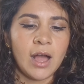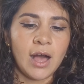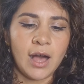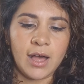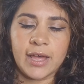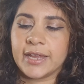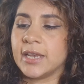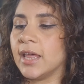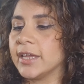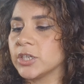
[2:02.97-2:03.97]
I
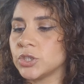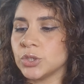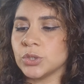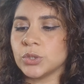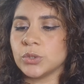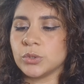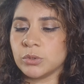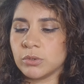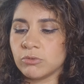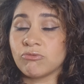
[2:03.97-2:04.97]
like to
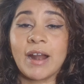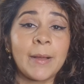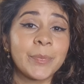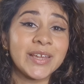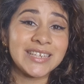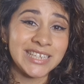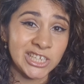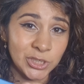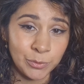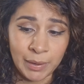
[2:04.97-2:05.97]
wrap in
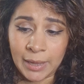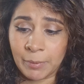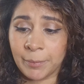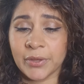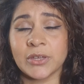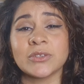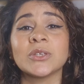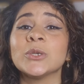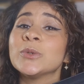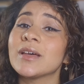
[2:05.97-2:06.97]
tissue paper, because
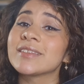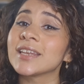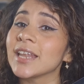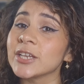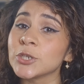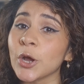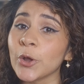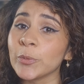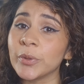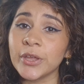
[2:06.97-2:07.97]
who doesn't like to
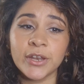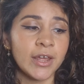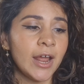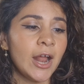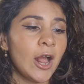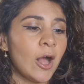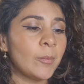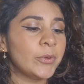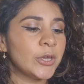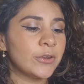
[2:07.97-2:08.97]
open a
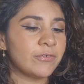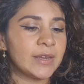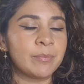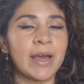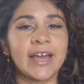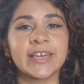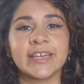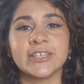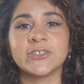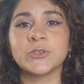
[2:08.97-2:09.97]
beautifully
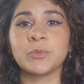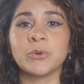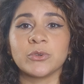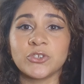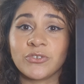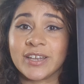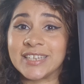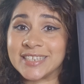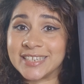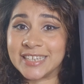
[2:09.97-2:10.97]
packaged
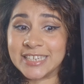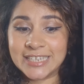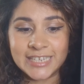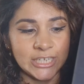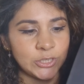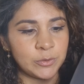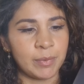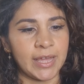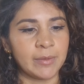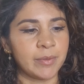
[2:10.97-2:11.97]
portrait in tissue
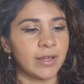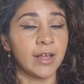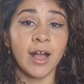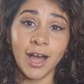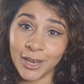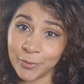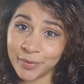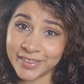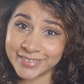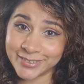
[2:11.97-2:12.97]
paper? I'll
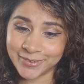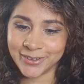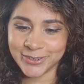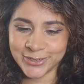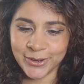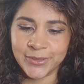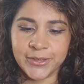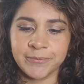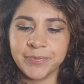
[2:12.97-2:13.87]
open this as well and show you.